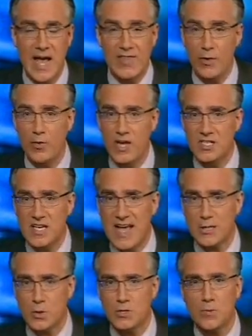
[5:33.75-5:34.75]
And though the
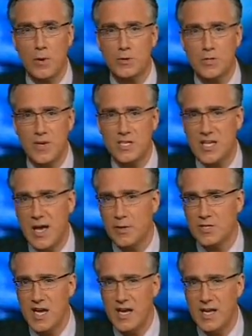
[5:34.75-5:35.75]
attacks were supposed to be
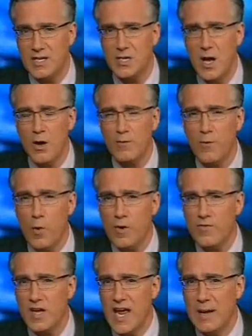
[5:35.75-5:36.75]
simultaneous,
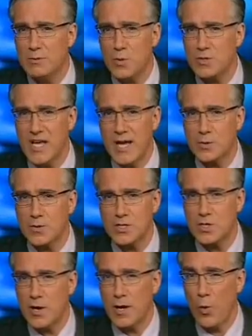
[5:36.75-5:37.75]
4 of the games were scheduled
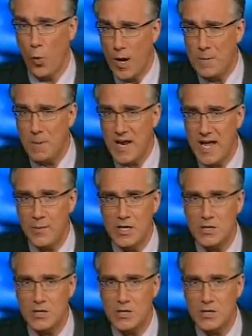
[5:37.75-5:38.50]
to start at 1 p.m.